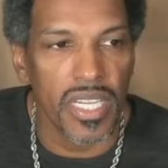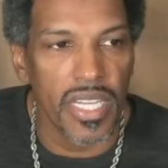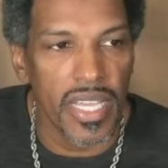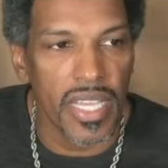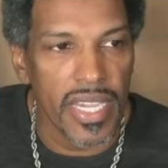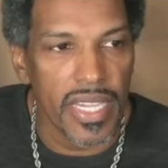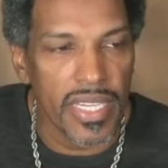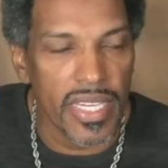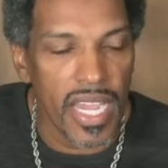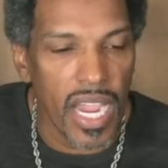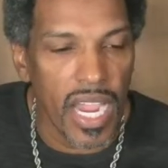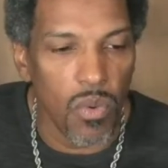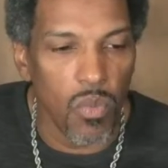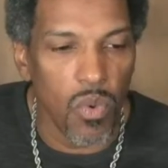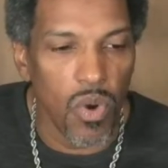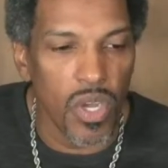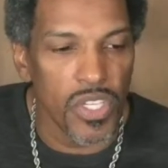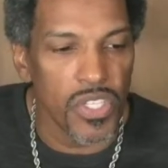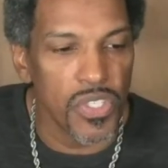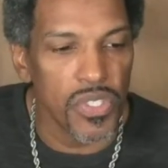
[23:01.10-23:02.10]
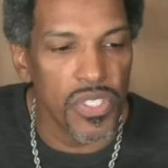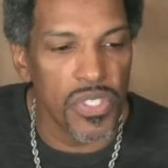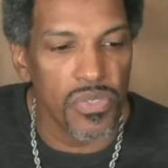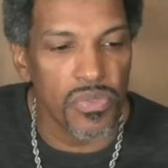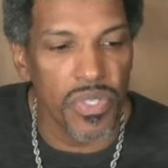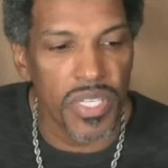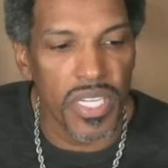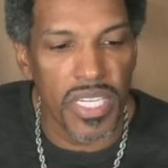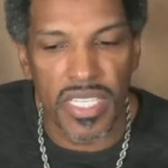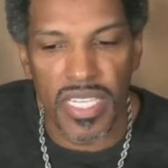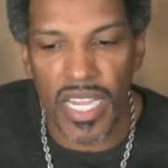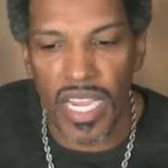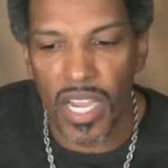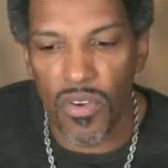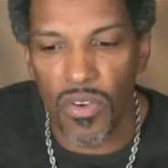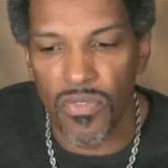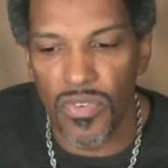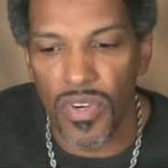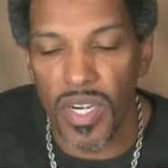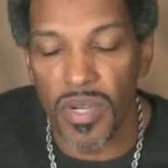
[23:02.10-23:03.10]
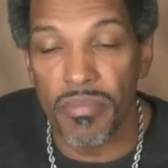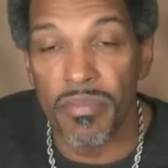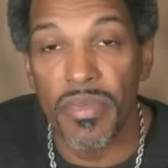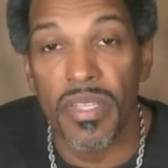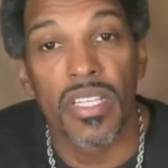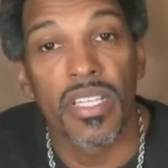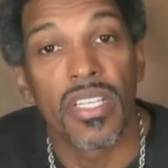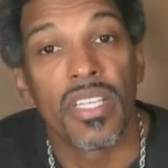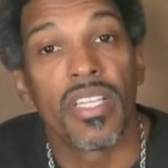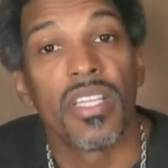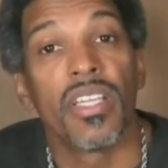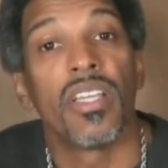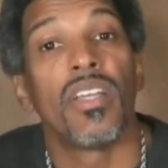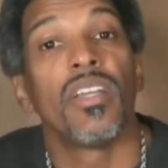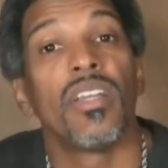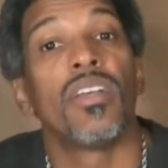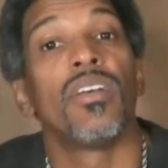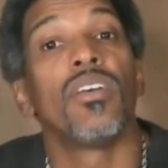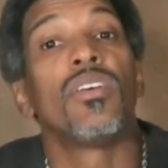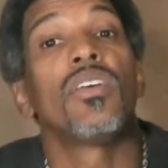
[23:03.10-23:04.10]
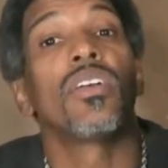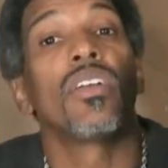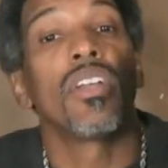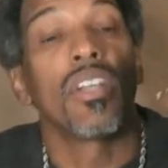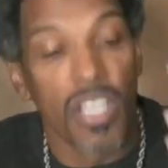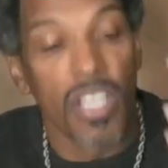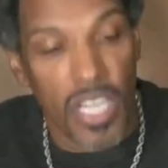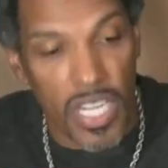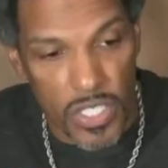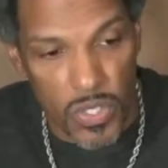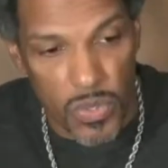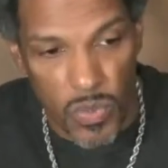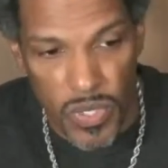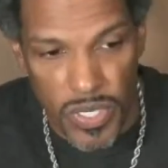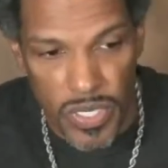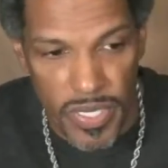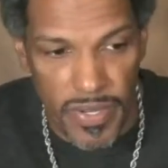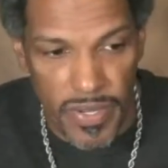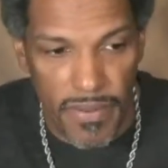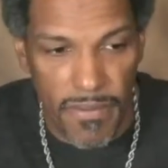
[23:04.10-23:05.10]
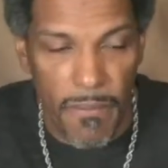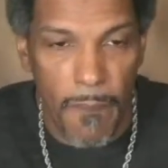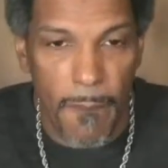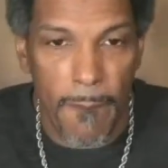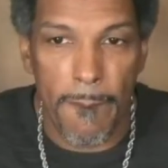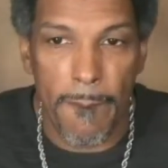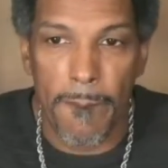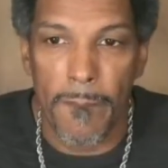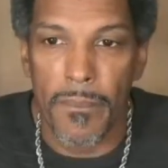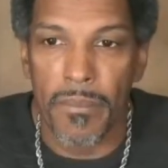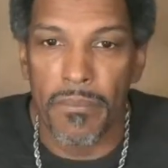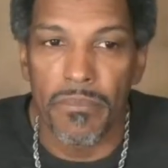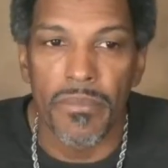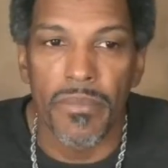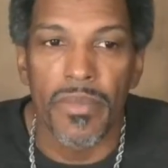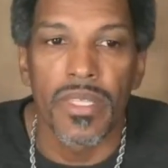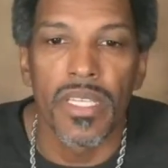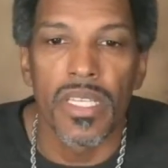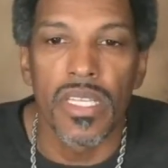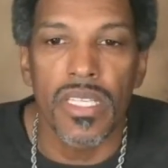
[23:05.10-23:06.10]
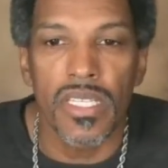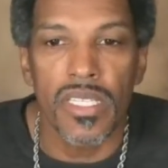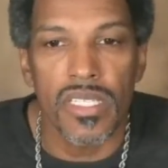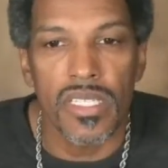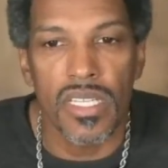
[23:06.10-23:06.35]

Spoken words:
laid, I want you to read now from God's word. This